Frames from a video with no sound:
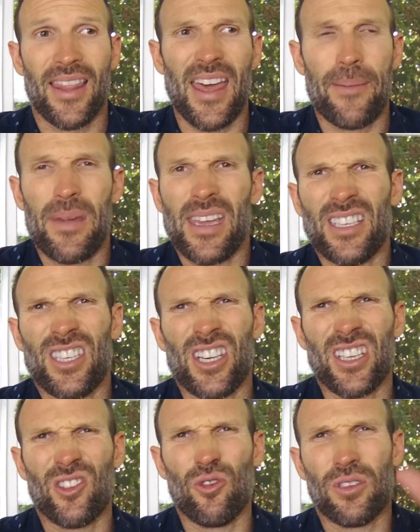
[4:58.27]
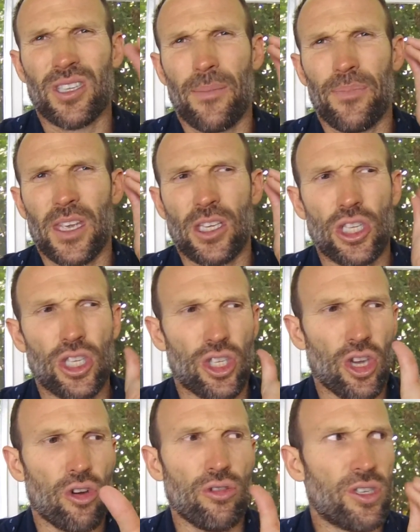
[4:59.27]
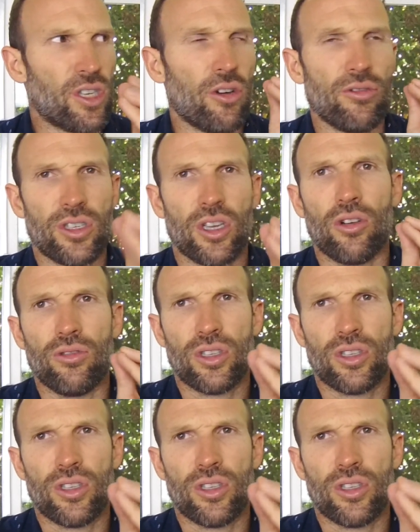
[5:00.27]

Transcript: That means just do something so, so, so,